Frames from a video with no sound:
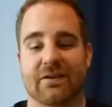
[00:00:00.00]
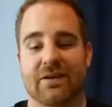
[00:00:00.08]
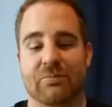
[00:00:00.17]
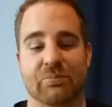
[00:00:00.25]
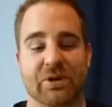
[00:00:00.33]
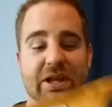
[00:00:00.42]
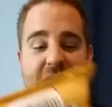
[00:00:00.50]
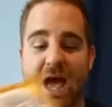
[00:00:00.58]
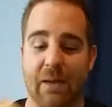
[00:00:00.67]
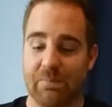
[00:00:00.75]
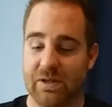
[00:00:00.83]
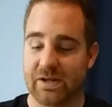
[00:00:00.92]
I'm pretty
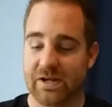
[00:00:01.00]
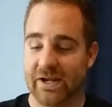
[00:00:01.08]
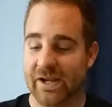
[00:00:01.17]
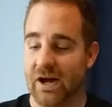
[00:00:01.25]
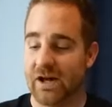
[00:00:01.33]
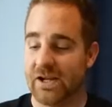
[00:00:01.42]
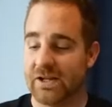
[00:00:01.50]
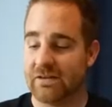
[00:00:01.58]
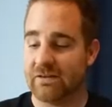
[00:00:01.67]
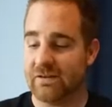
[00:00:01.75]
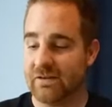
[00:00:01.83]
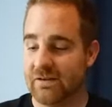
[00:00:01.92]
happy that I got
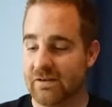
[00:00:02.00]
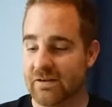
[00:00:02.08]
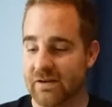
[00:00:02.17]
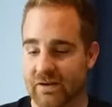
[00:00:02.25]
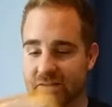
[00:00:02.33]
it. Uh,